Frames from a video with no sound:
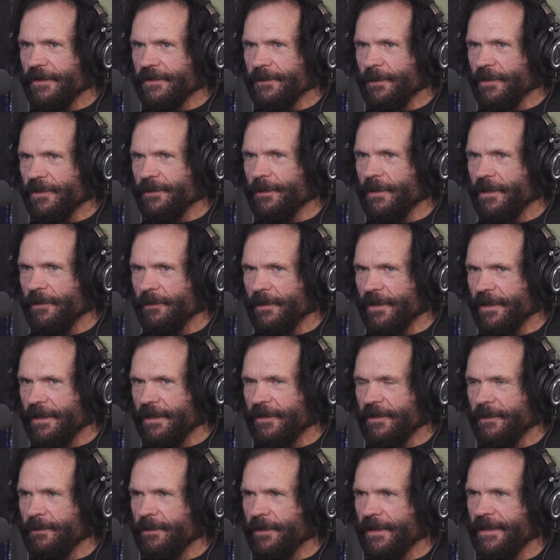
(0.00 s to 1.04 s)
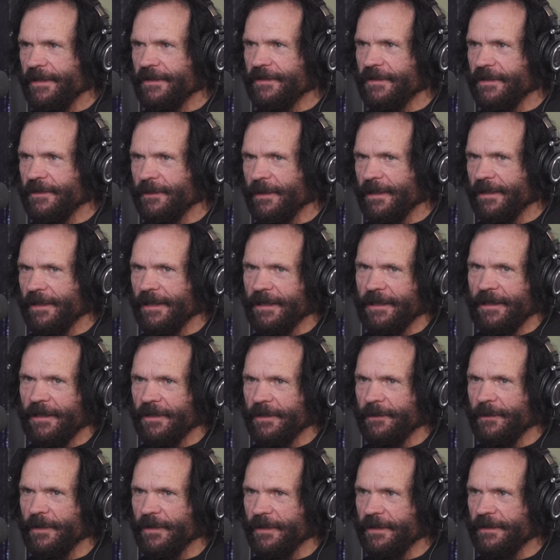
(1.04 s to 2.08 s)
It's supposed to be a really good place. They spent like
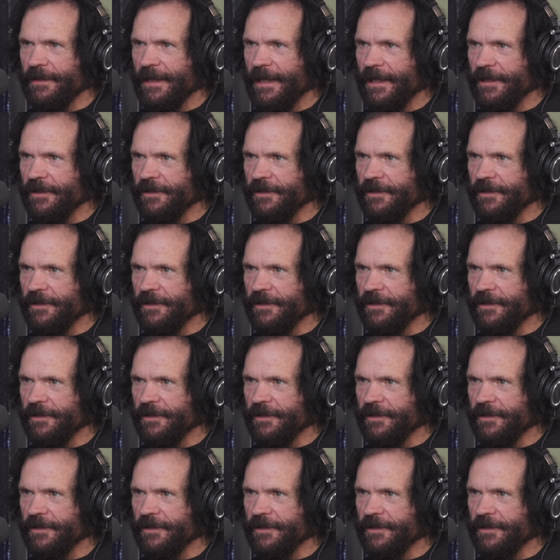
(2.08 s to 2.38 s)
$100 million,